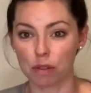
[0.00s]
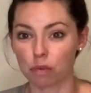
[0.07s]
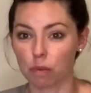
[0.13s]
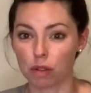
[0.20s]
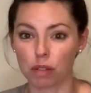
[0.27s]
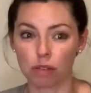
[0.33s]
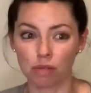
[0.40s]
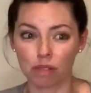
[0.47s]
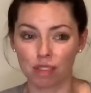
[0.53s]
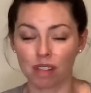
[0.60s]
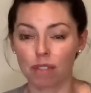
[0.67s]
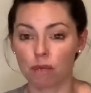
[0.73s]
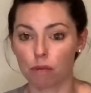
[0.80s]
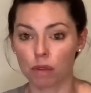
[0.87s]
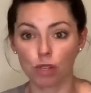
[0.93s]
What do you think
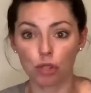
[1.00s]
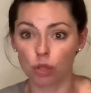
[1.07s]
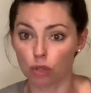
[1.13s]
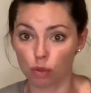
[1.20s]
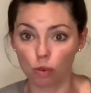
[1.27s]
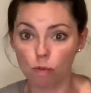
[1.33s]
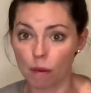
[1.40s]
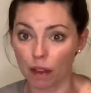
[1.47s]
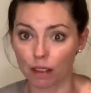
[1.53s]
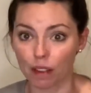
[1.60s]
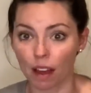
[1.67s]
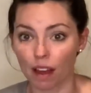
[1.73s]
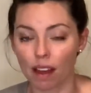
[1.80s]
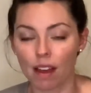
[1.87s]
we should do about that?